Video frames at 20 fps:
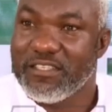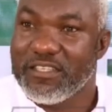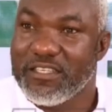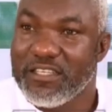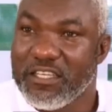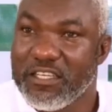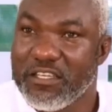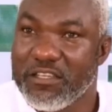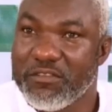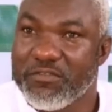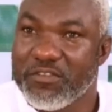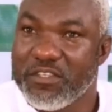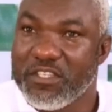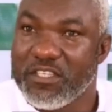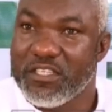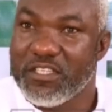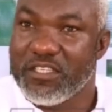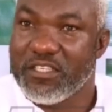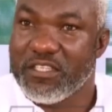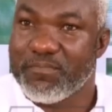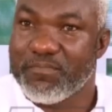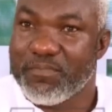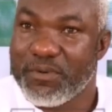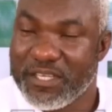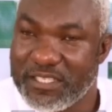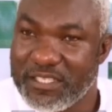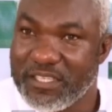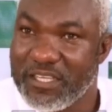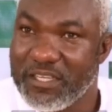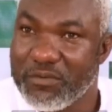if the
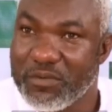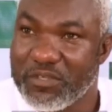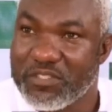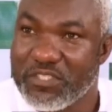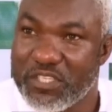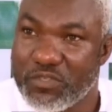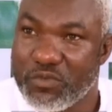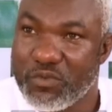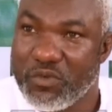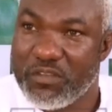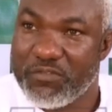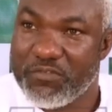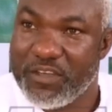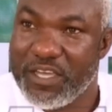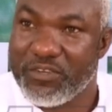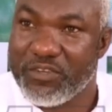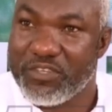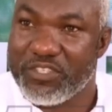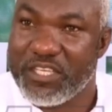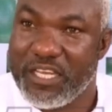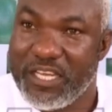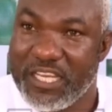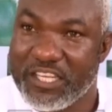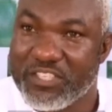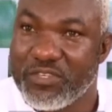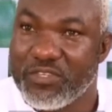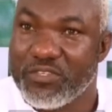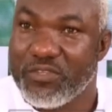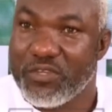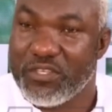president was disqualified or the
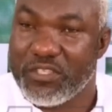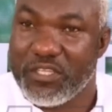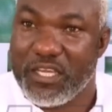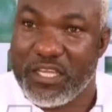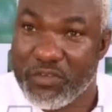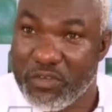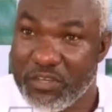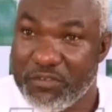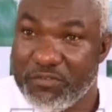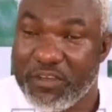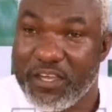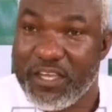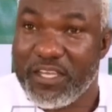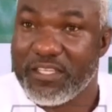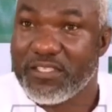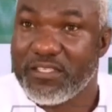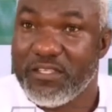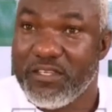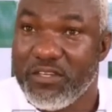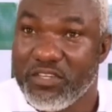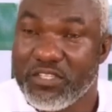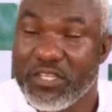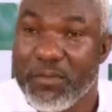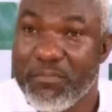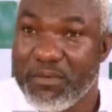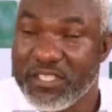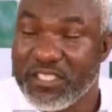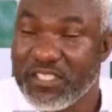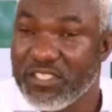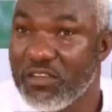election nullified on the
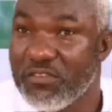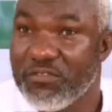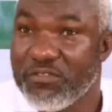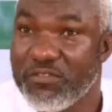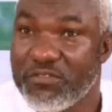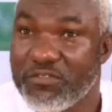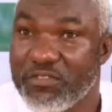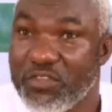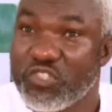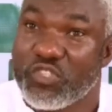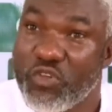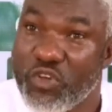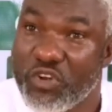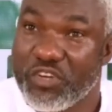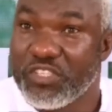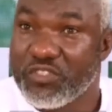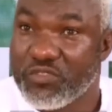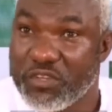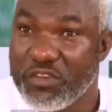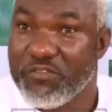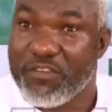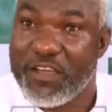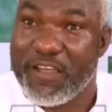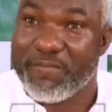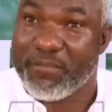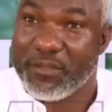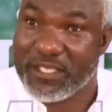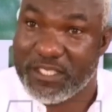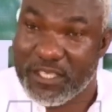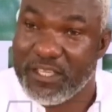basis of not scoring
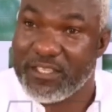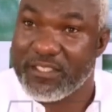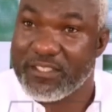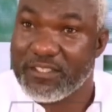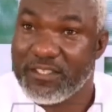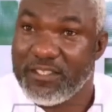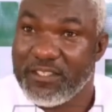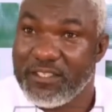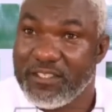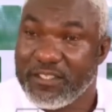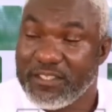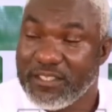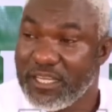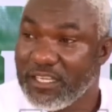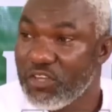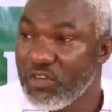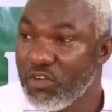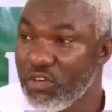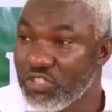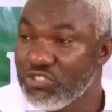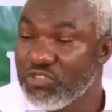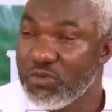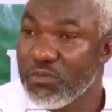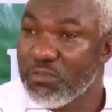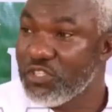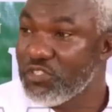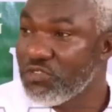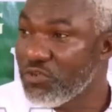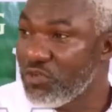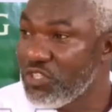25%, that the country will
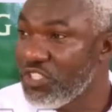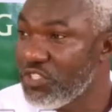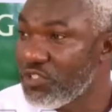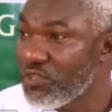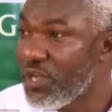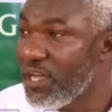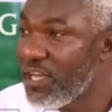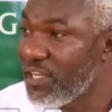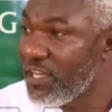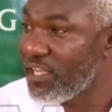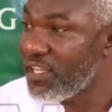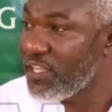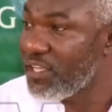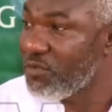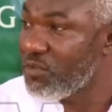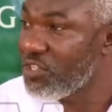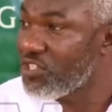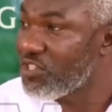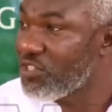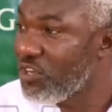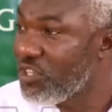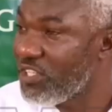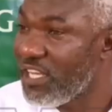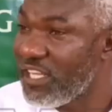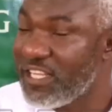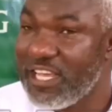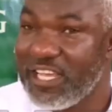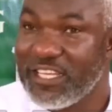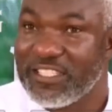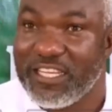be thrown into anarchy. We saw
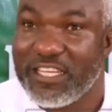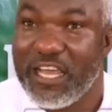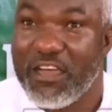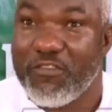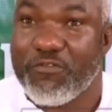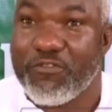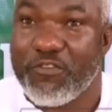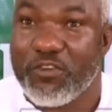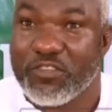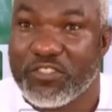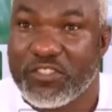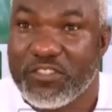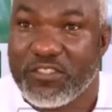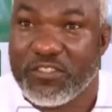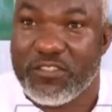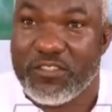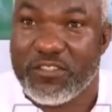that as an affront